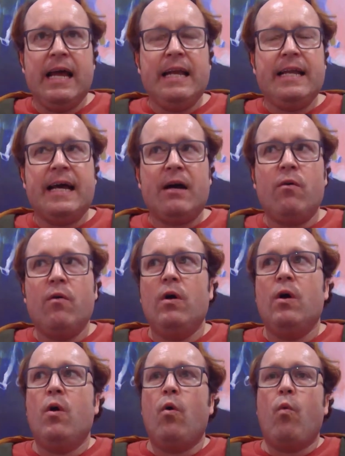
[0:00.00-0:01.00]
Now,
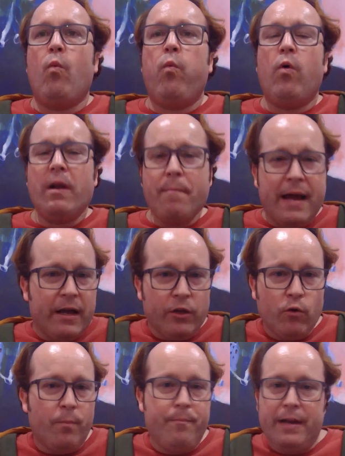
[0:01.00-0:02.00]
what about your
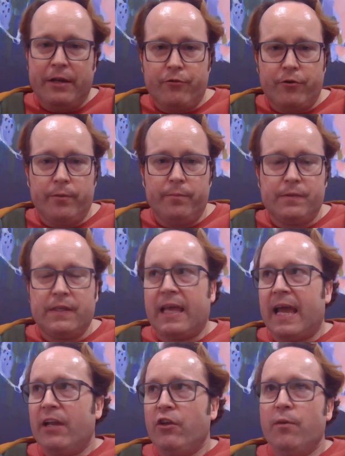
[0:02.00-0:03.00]
bedrooms?
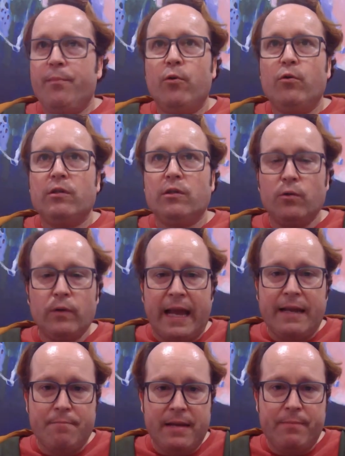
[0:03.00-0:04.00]
Can you put look
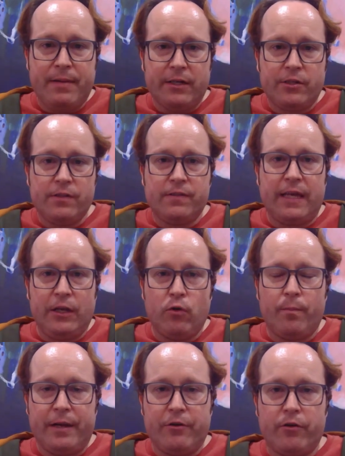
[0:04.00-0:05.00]
at me pictures in your
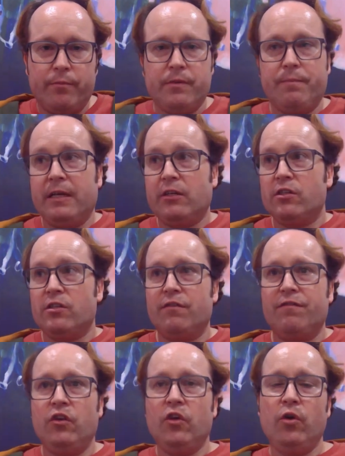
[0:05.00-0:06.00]
bedrooms? Pictures of
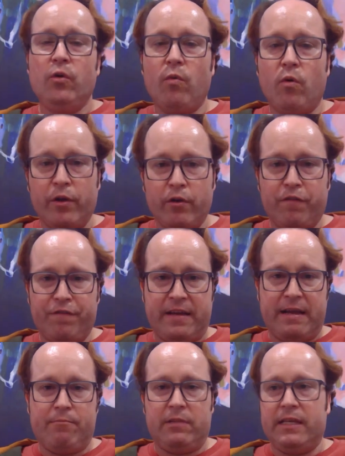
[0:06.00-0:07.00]
you or your
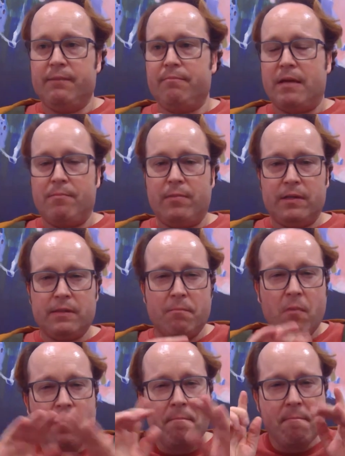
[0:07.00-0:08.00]
family members.
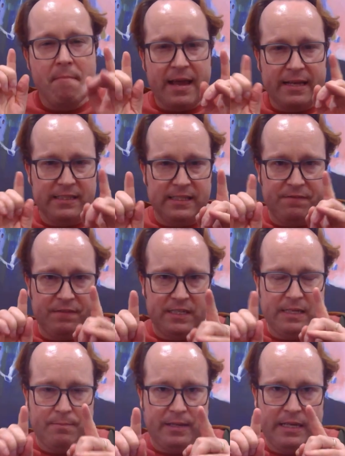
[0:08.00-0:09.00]
My massive
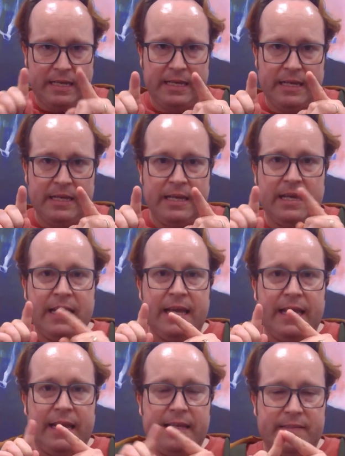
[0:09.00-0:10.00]
tip here
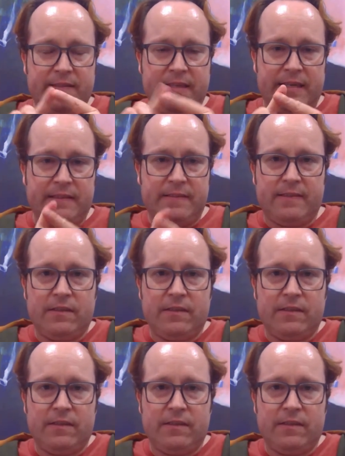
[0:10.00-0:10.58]
is this.